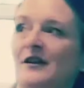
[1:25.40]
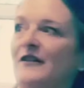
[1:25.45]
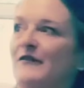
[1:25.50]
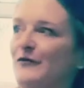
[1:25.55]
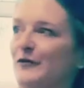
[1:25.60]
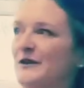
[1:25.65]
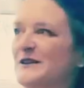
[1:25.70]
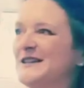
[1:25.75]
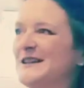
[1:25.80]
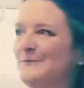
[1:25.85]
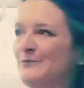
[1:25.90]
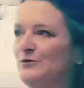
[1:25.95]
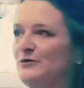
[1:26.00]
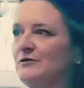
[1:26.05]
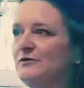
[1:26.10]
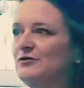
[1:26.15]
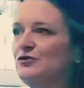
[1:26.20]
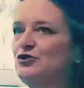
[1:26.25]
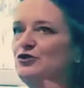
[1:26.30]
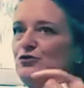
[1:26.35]
for
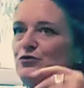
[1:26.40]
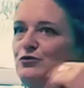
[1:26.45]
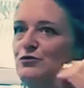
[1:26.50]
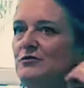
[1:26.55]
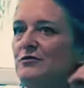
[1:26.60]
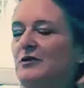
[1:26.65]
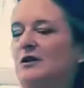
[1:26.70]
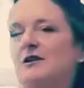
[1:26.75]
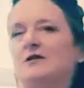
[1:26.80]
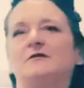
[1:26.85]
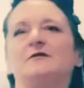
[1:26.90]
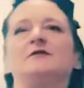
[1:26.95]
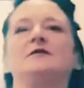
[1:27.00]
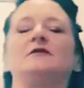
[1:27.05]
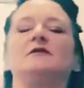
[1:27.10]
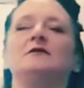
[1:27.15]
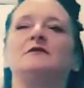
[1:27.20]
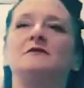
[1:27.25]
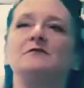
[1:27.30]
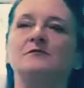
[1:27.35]
example, do
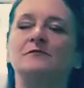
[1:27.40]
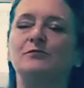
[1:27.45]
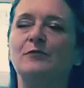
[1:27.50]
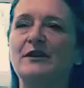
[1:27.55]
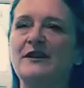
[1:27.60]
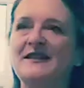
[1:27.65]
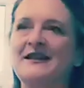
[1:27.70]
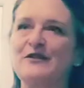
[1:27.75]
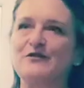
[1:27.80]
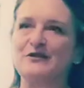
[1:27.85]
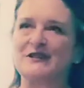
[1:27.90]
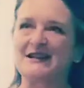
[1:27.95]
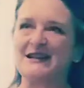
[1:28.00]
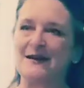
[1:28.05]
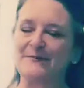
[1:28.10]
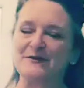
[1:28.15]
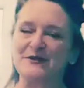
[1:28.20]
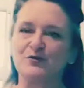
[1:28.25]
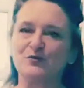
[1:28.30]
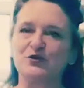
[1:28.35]
one of the other
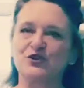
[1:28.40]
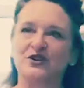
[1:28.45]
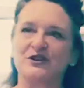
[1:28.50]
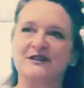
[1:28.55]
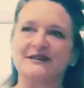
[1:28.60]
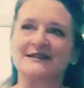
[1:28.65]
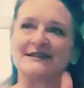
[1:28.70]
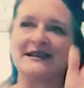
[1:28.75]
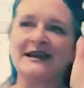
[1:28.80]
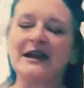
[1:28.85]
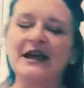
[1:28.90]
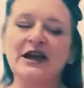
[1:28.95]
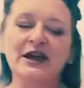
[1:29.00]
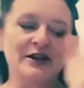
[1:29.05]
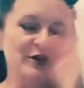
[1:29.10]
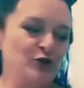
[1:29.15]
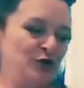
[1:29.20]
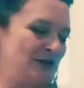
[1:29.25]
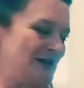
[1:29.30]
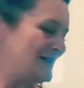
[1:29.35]
steps, which is
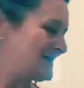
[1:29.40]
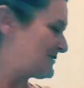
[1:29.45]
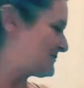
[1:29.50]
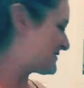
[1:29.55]
you take